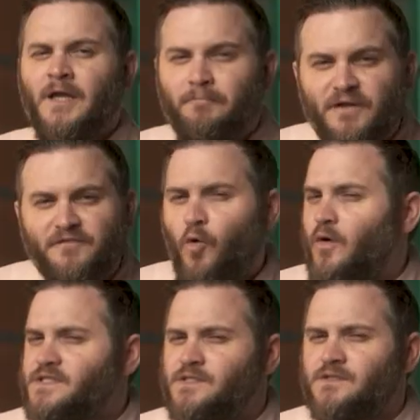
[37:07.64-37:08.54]
But of
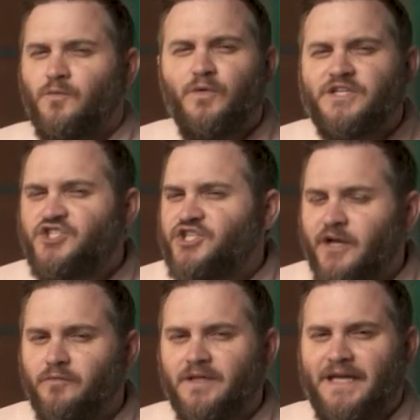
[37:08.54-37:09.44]
course, we
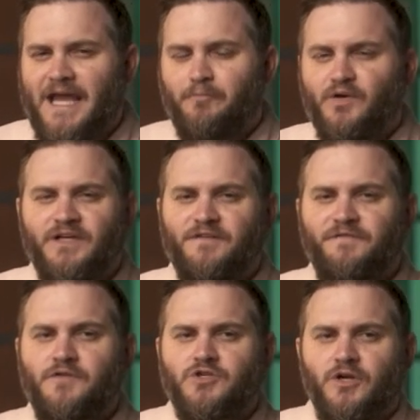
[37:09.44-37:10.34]
generally can't predict the
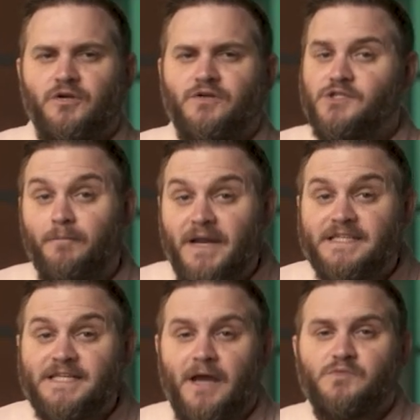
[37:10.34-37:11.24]
future, so many
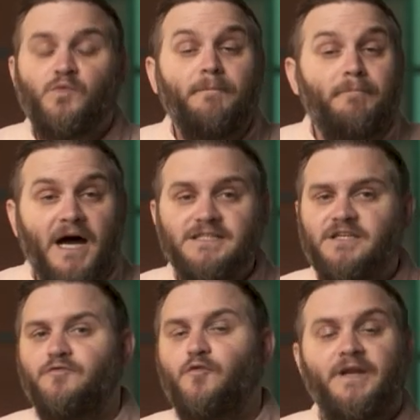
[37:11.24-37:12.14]
times when
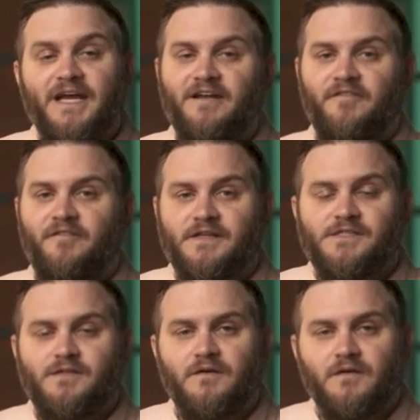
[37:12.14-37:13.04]
positive or negative
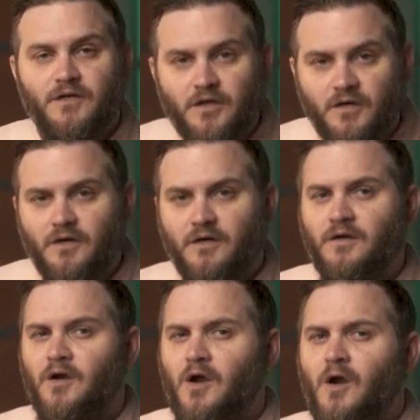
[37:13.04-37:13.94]
events occur,
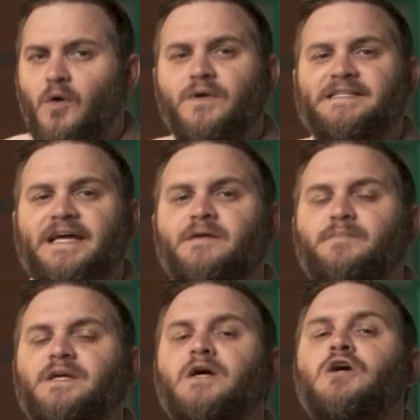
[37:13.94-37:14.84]
we tend to
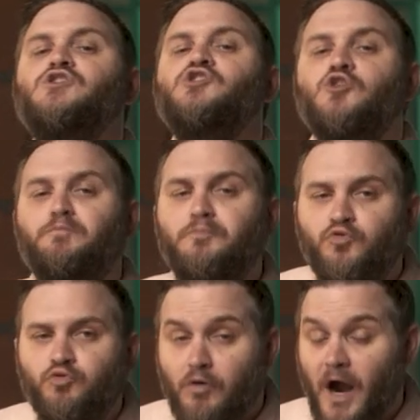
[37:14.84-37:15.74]
be
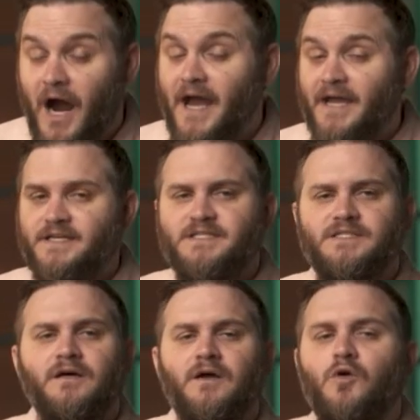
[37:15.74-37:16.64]

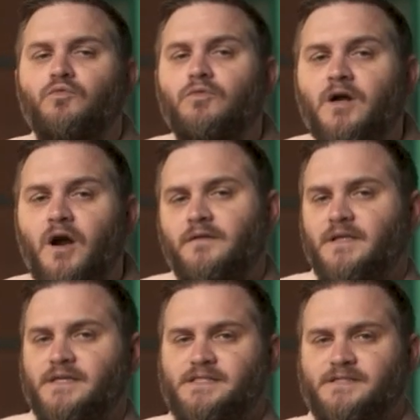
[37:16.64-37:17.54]
surprised
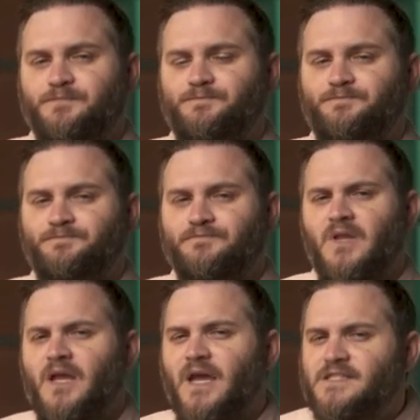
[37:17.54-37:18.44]
regardless.
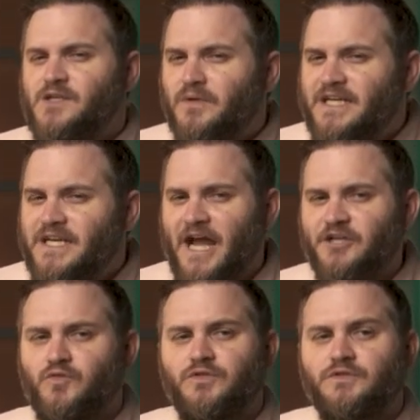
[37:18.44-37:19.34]
It's only
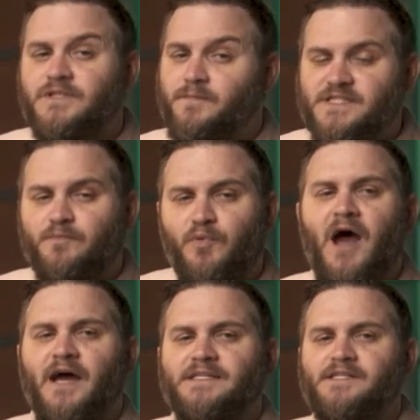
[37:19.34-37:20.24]
natural to be
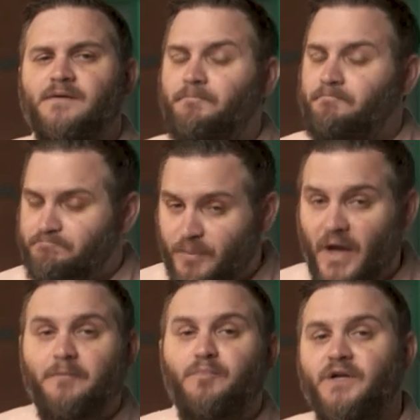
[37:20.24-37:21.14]
surprised by
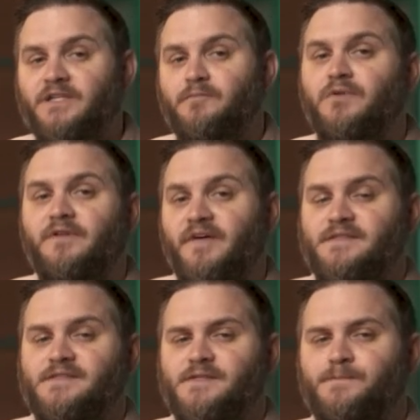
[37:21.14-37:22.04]
unpredictable
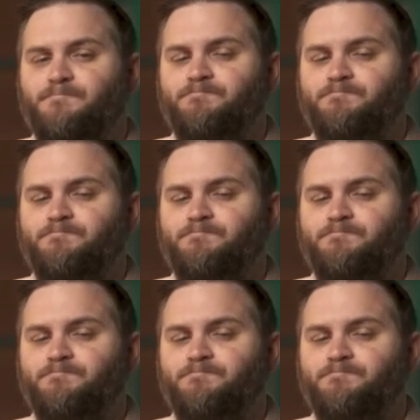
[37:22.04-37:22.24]
events.